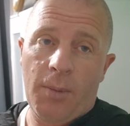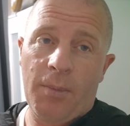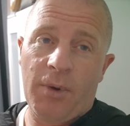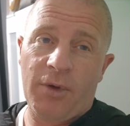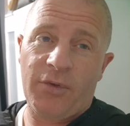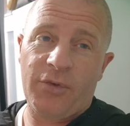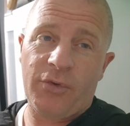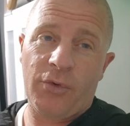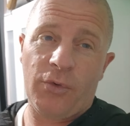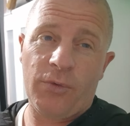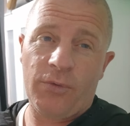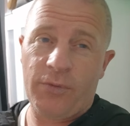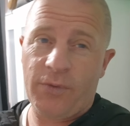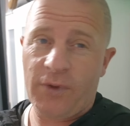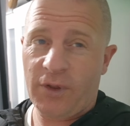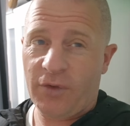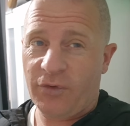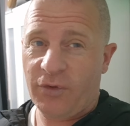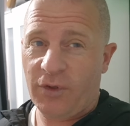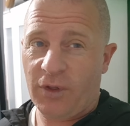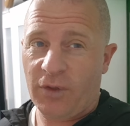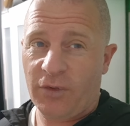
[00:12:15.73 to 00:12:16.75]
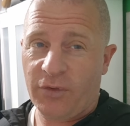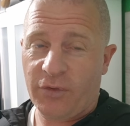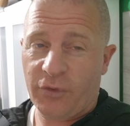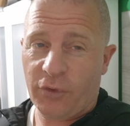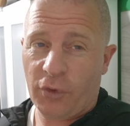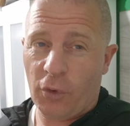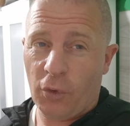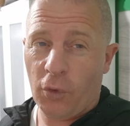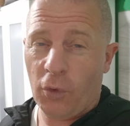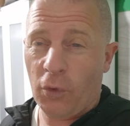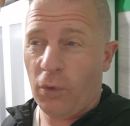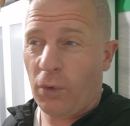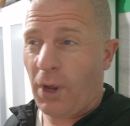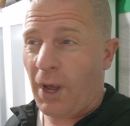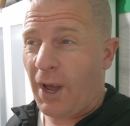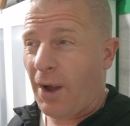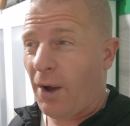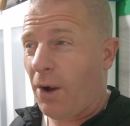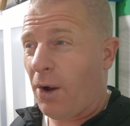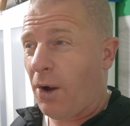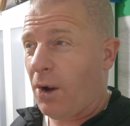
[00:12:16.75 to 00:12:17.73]
my son finishes school
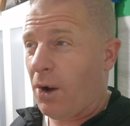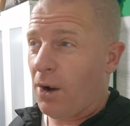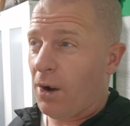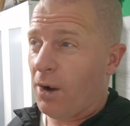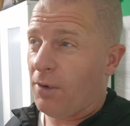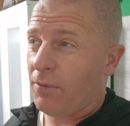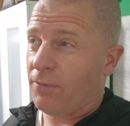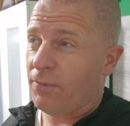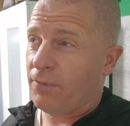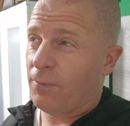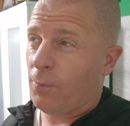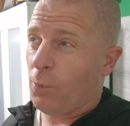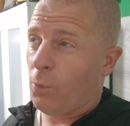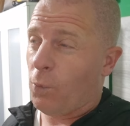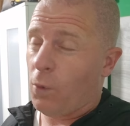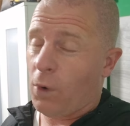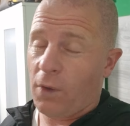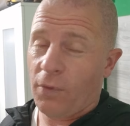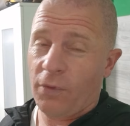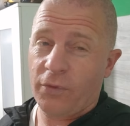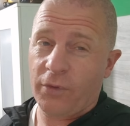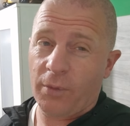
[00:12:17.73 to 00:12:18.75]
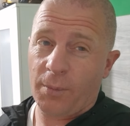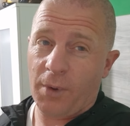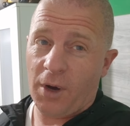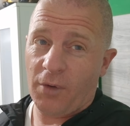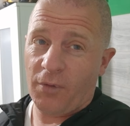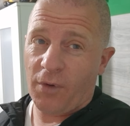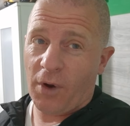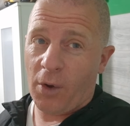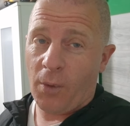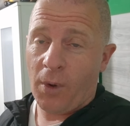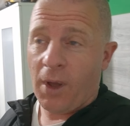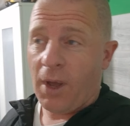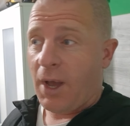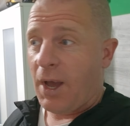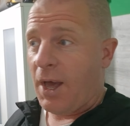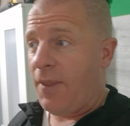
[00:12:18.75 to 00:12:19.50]
at 1:30 tomorrow.